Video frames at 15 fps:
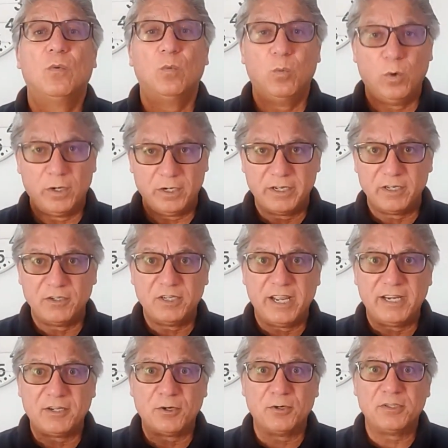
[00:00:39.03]
what a good
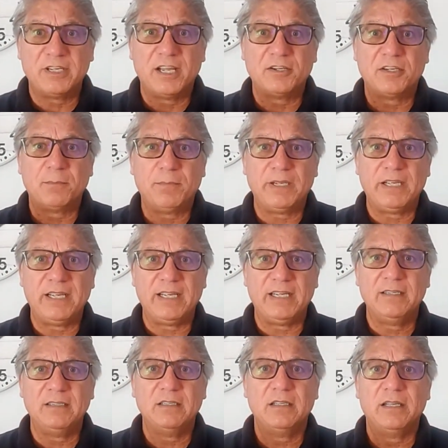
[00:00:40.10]
day turns out to
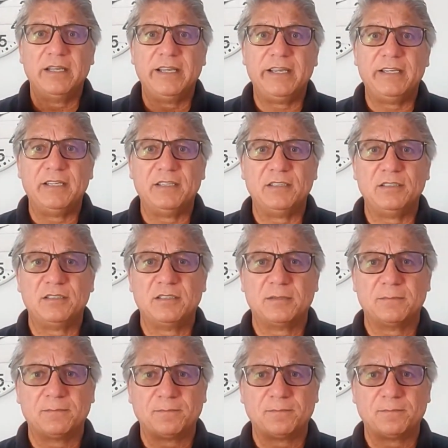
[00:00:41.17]
be is,